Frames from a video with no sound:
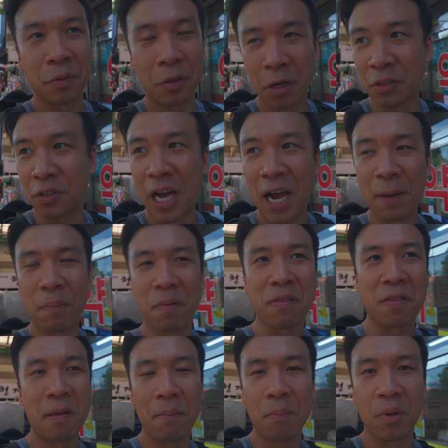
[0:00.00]
Good
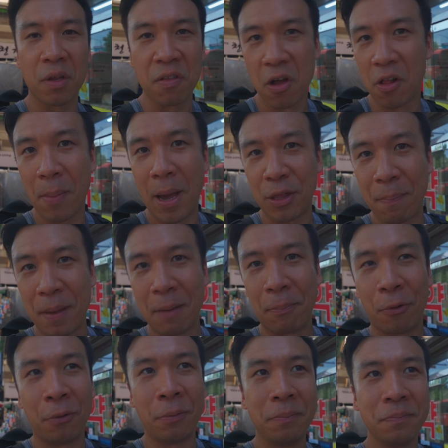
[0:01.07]
times, but it's all about the
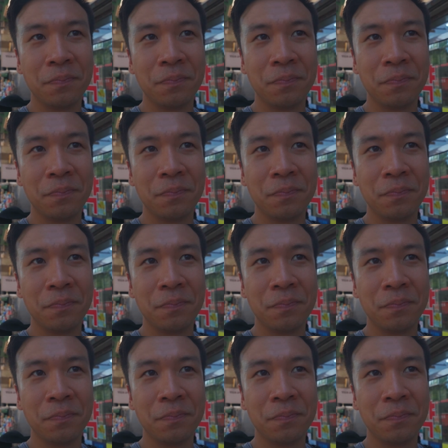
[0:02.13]
people.